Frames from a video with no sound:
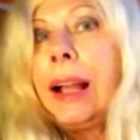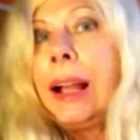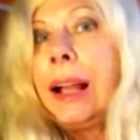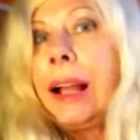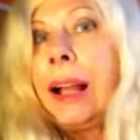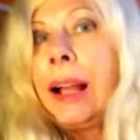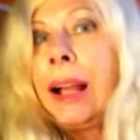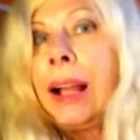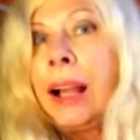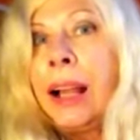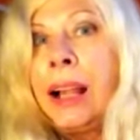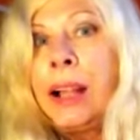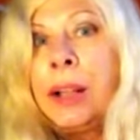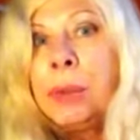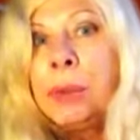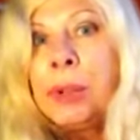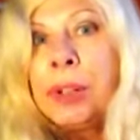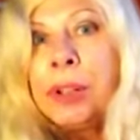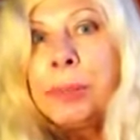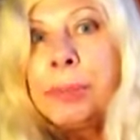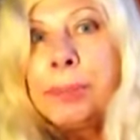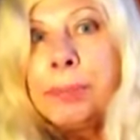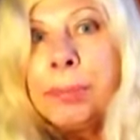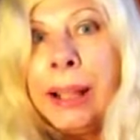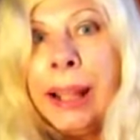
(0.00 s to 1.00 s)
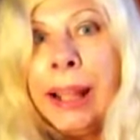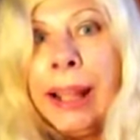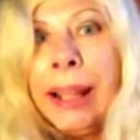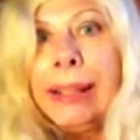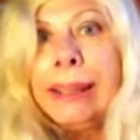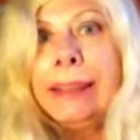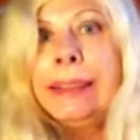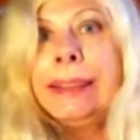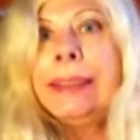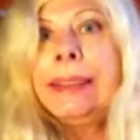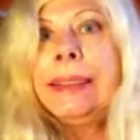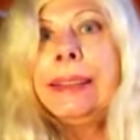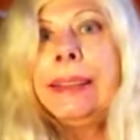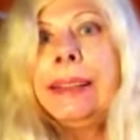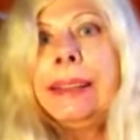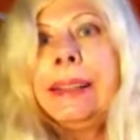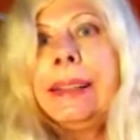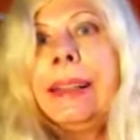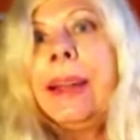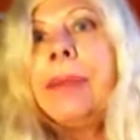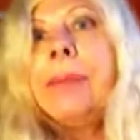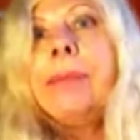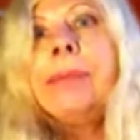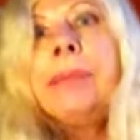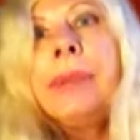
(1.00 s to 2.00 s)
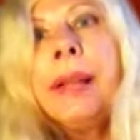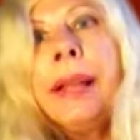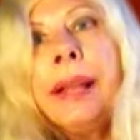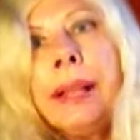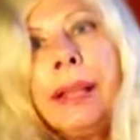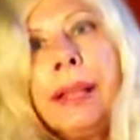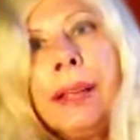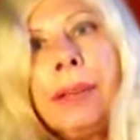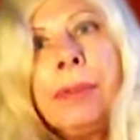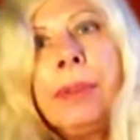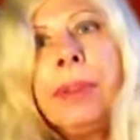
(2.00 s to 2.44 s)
I would bet that many